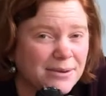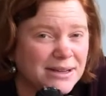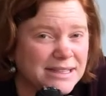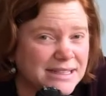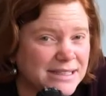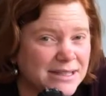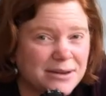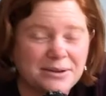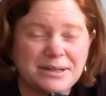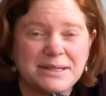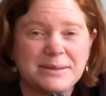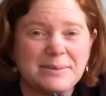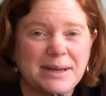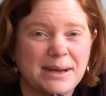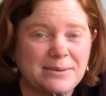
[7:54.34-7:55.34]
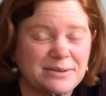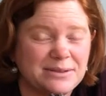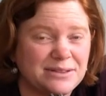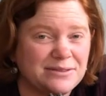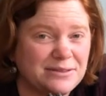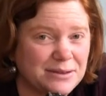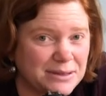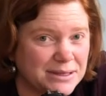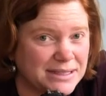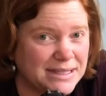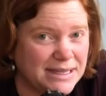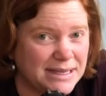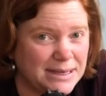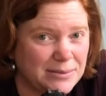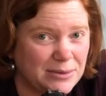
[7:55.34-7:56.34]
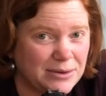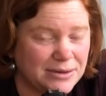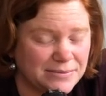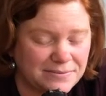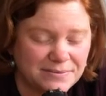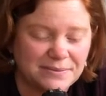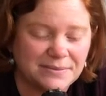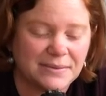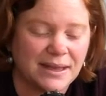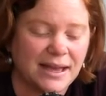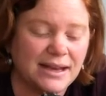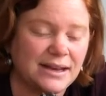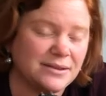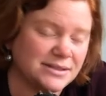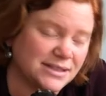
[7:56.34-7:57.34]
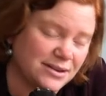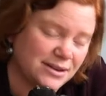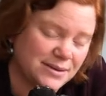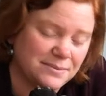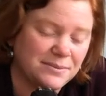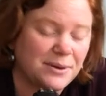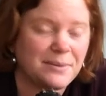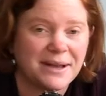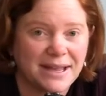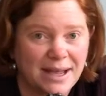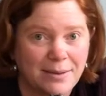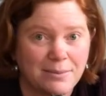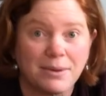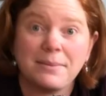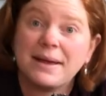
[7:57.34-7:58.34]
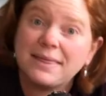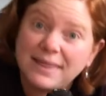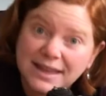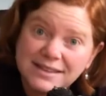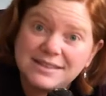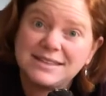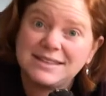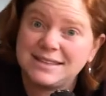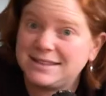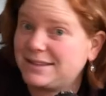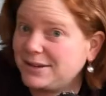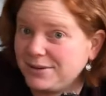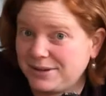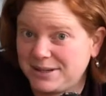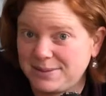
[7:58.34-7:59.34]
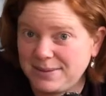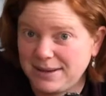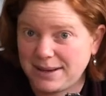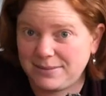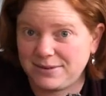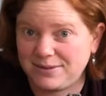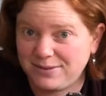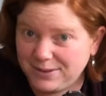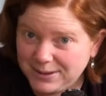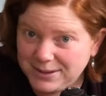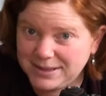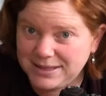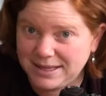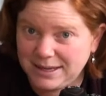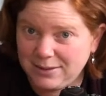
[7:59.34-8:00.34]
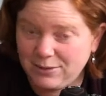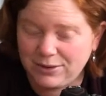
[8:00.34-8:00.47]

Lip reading: isn't going to be able to focus anymore. Okay, now sorry, not my camera, my lens isn't going to be able to focus anymore.